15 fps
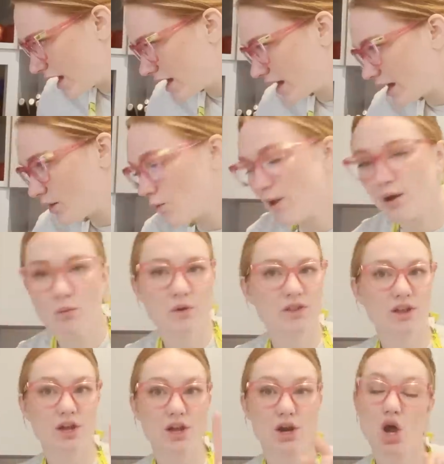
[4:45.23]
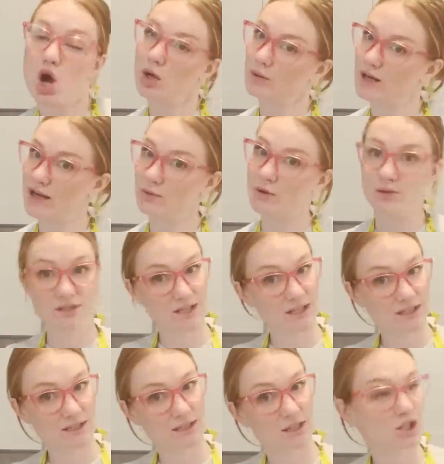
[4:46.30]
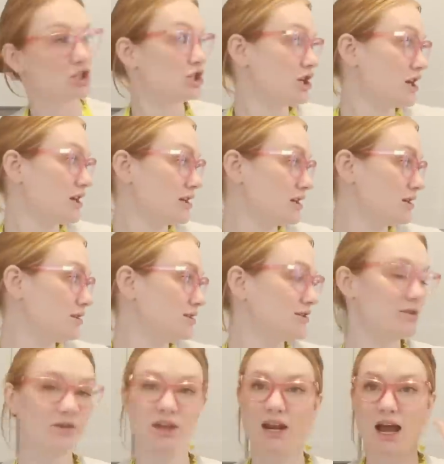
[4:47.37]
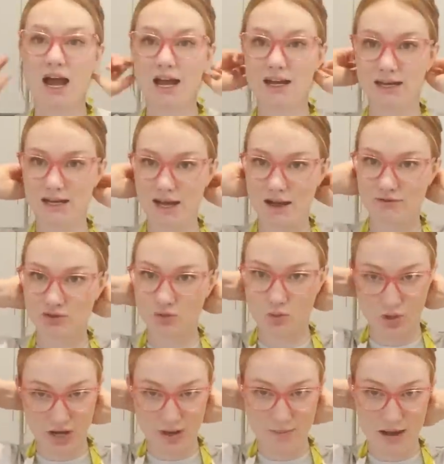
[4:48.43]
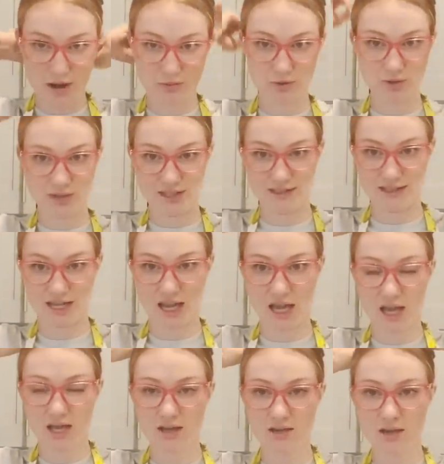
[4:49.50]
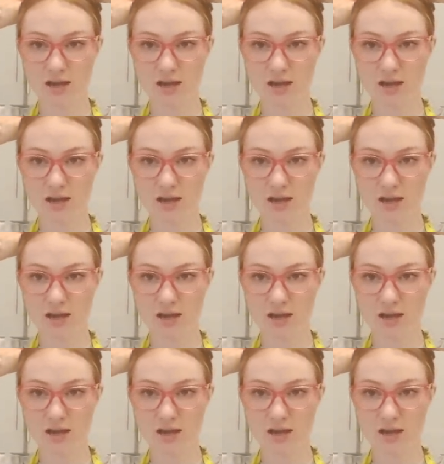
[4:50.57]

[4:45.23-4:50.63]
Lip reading: And I went with an already rotisserie chick so that I didn't have to worry about rotissing it.